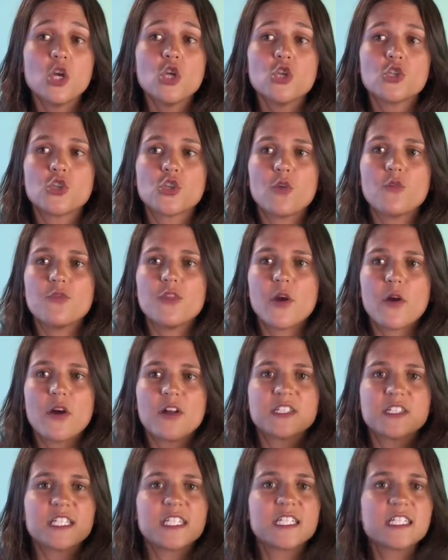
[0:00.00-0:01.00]
So there are
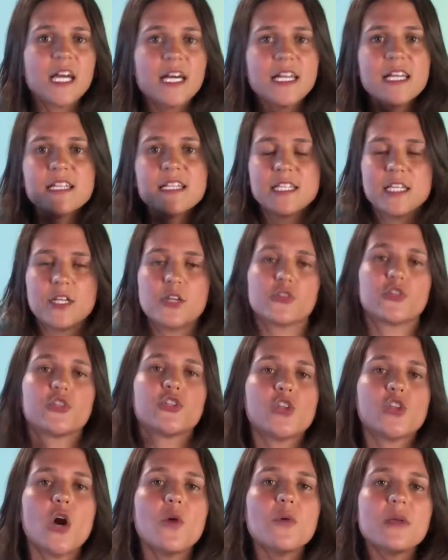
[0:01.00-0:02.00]
studies here
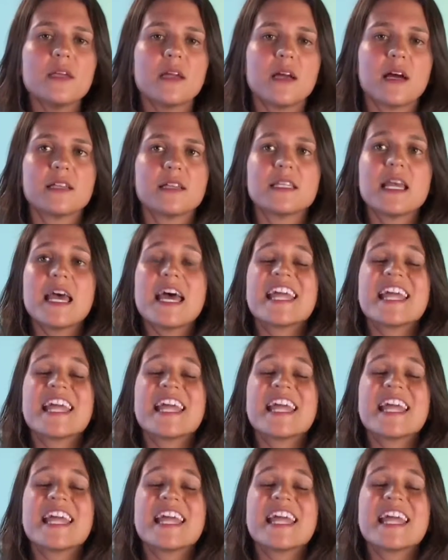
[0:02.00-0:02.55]
showing us